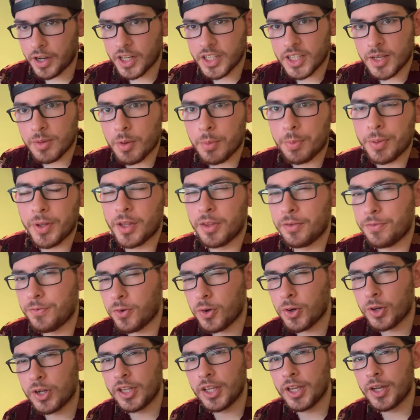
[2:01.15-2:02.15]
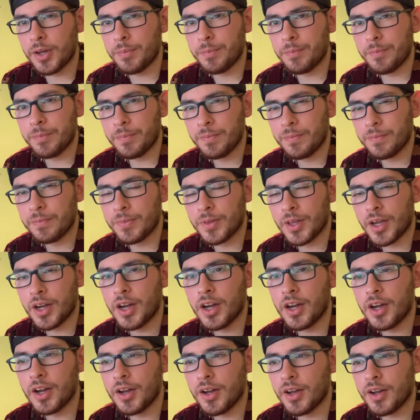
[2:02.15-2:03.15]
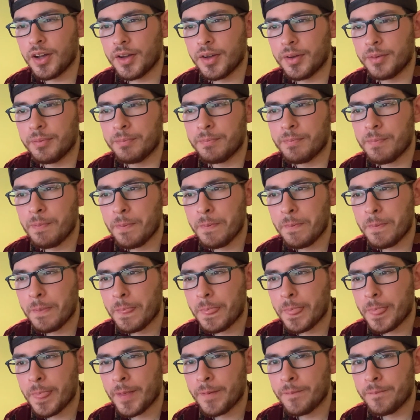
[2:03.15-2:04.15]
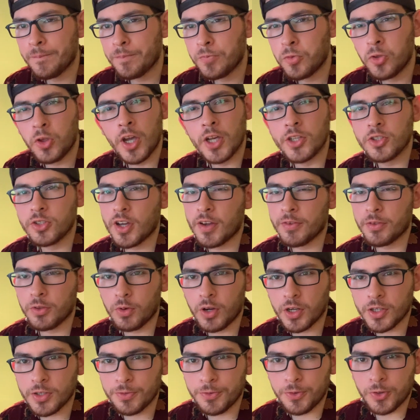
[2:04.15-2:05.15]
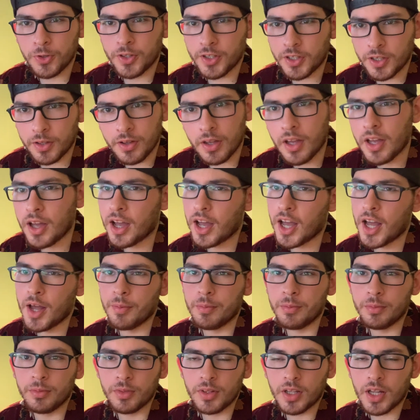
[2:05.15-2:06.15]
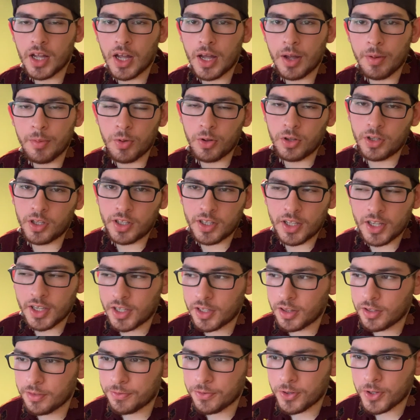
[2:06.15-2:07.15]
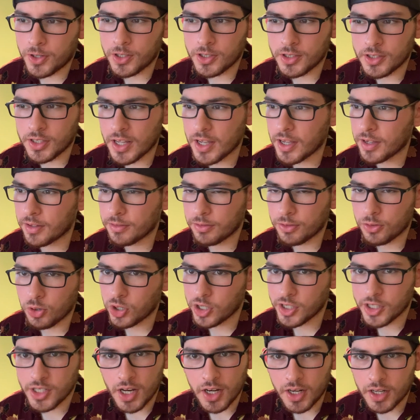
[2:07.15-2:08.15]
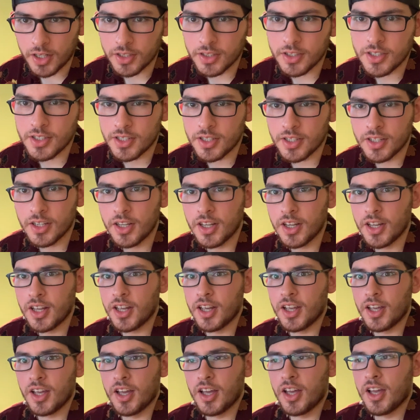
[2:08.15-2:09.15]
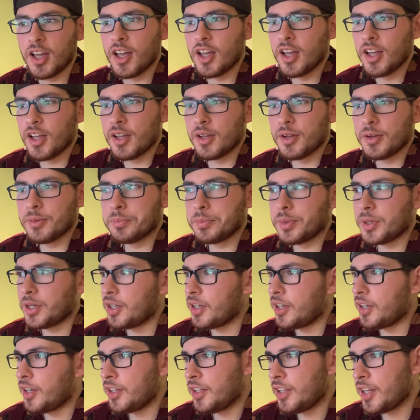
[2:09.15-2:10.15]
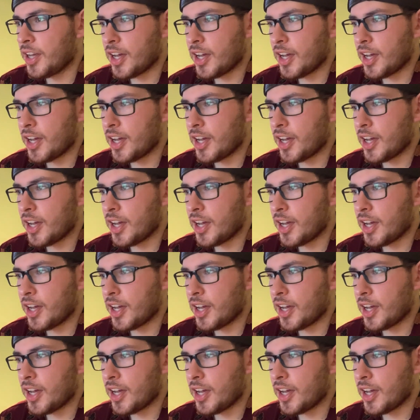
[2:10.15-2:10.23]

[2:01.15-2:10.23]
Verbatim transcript: guys, I'm gonna play the full clip. Um, you guys don't have to watch the full thing. I'm I'm only like in the first like three seconds, but